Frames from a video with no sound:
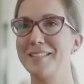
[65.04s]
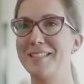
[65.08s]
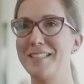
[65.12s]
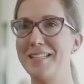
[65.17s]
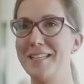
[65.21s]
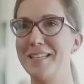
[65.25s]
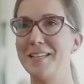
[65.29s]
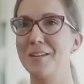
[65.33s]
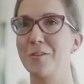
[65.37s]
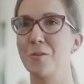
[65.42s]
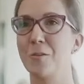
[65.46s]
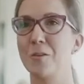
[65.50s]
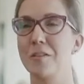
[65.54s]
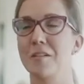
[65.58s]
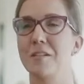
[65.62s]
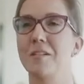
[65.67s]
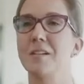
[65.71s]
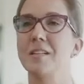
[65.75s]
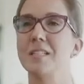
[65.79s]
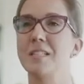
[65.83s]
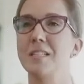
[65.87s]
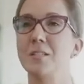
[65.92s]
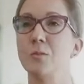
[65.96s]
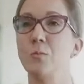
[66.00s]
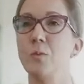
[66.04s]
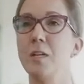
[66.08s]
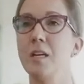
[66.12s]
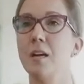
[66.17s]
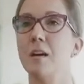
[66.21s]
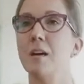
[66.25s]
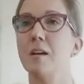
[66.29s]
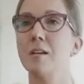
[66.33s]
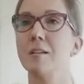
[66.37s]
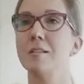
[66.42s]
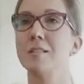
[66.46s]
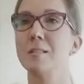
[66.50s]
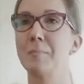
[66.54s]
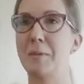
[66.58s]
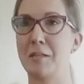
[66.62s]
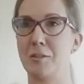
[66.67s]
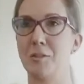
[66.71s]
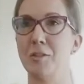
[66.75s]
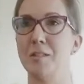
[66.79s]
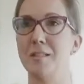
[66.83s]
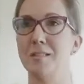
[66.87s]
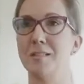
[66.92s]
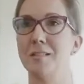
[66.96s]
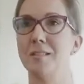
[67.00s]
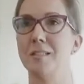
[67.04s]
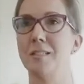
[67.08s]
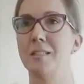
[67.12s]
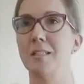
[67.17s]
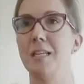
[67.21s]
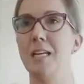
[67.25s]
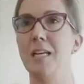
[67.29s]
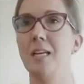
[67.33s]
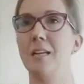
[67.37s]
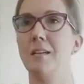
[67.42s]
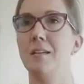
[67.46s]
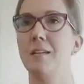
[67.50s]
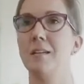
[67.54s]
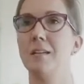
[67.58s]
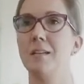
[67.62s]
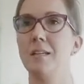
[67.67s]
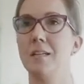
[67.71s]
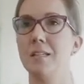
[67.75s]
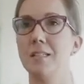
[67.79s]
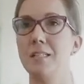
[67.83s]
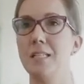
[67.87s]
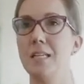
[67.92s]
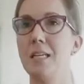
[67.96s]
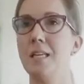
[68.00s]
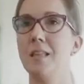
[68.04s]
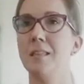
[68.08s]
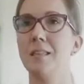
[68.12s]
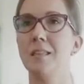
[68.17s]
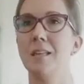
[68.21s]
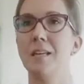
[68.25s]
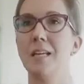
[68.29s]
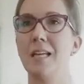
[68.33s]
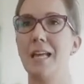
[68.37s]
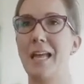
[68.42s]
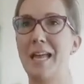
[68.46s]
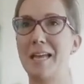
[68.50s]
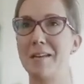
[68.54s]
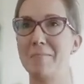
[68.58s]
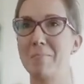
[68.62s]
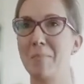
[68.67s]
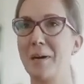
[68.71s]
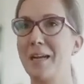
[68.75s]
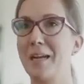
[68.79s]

see an orthodontist. We are specialists in teeth and